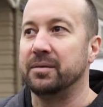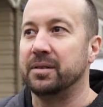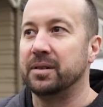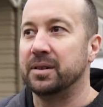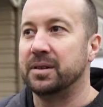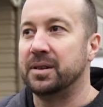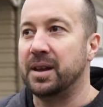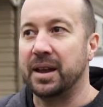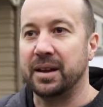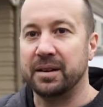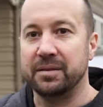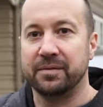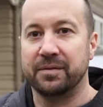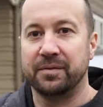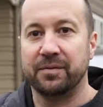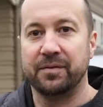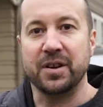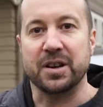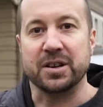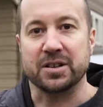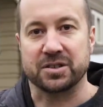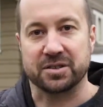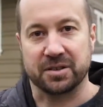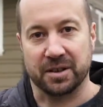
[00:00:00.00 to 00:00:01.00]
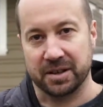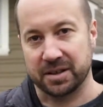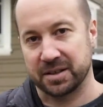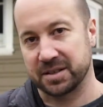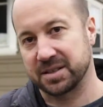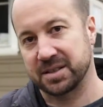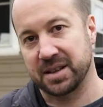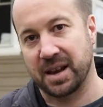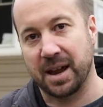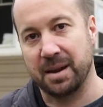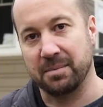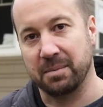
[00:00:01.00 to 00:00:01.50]
native fish like
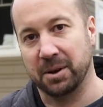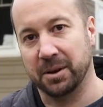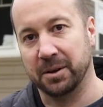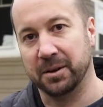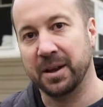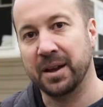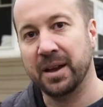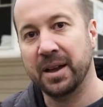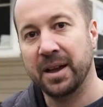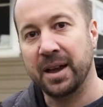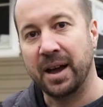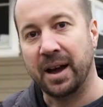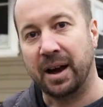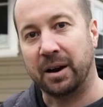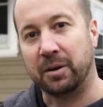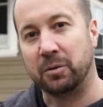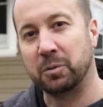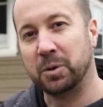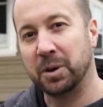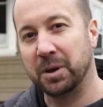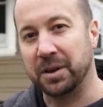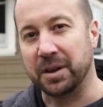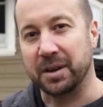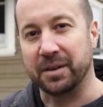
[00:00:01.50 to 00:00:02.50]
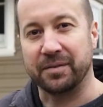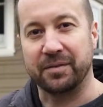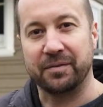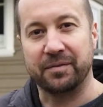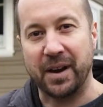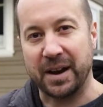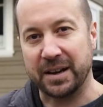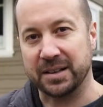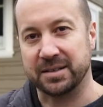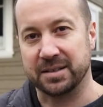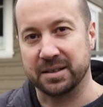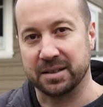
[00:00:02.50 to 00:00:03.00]
salmon are really
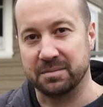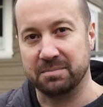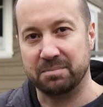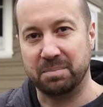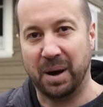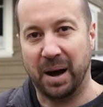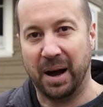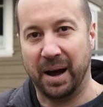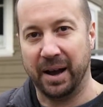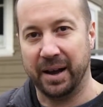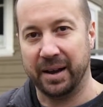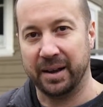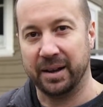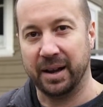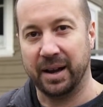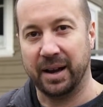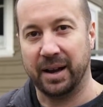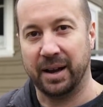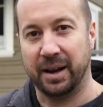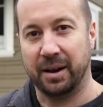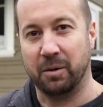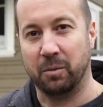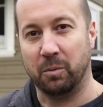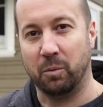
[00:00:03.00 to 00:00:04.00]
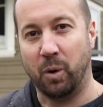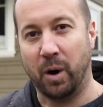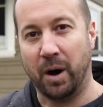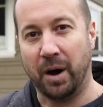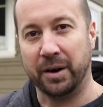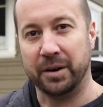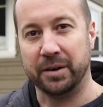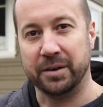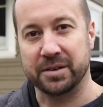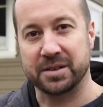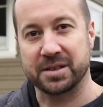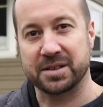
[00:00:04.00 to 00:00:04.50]
affected by
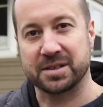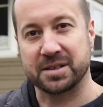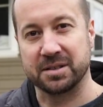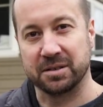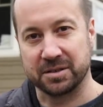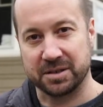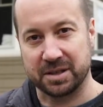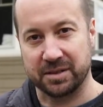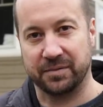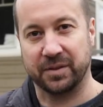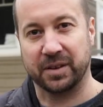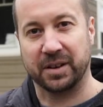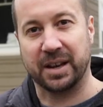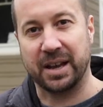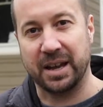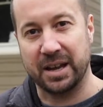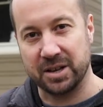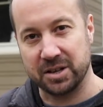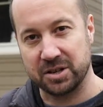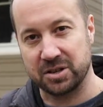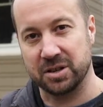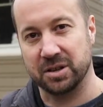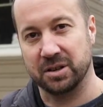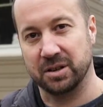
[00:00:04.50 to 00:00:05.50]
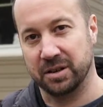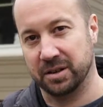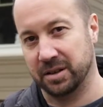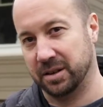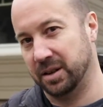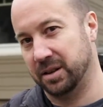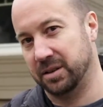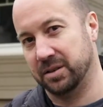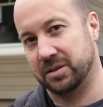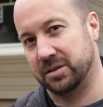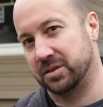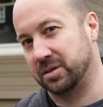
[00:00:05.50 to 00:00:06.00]
water siltification
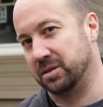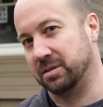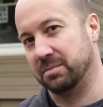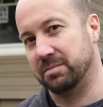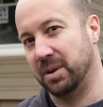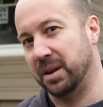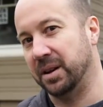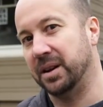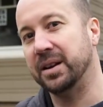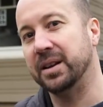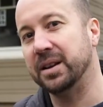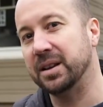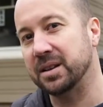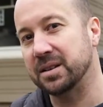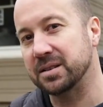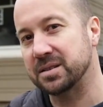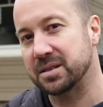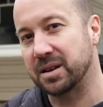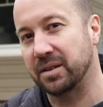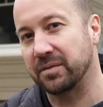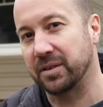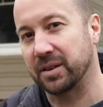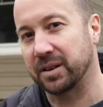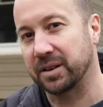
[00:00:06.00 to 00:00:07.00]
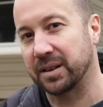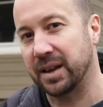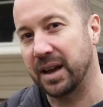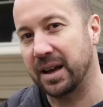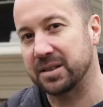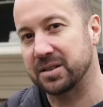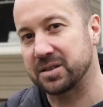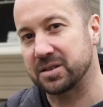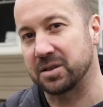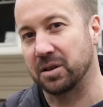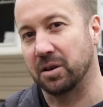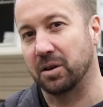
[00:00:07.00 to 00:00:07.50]
and turbidity and stuff like
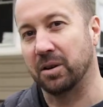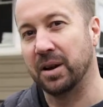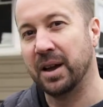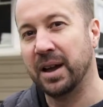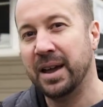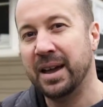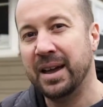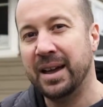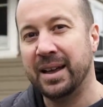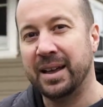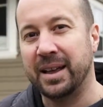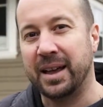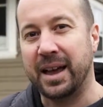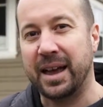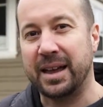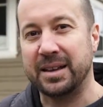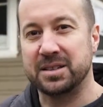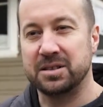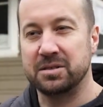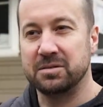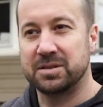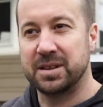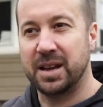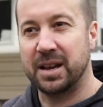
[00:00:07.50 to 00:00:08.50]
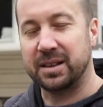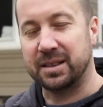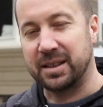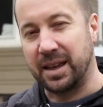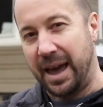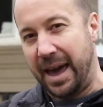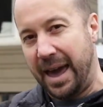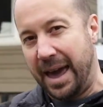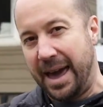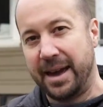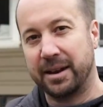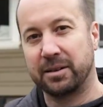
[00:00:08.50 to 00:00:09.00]
that. So as you take
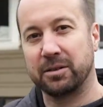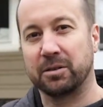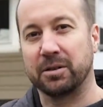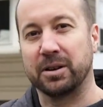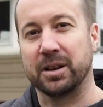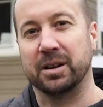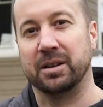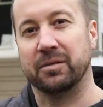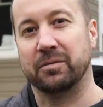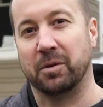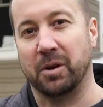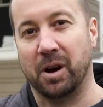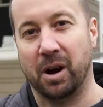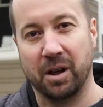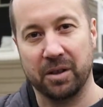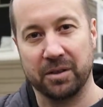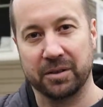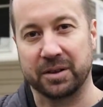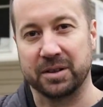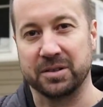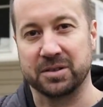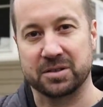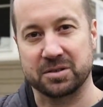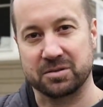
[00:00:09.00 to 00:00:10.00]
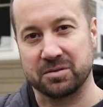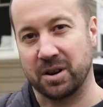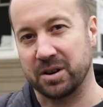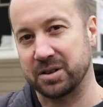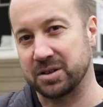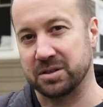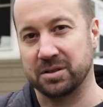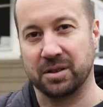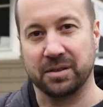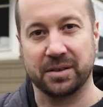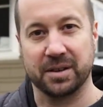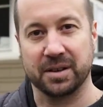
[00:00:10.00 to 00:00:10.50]
the aggregate of all the
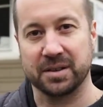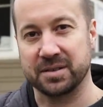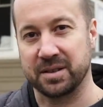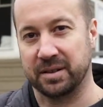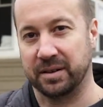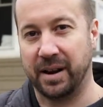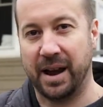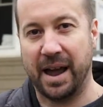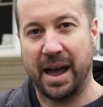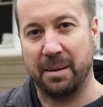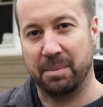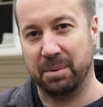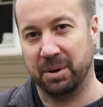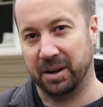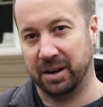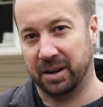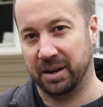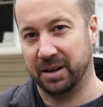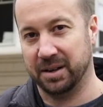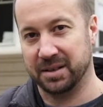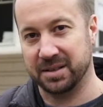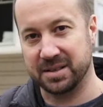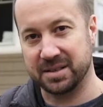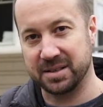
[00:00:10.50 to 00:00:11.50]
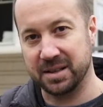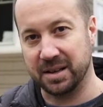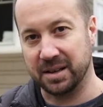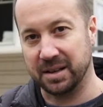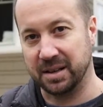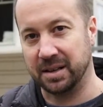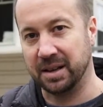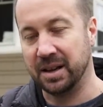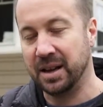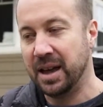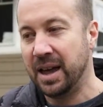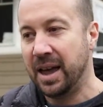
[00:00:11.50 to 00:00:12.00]
construction and things that are happening in a city,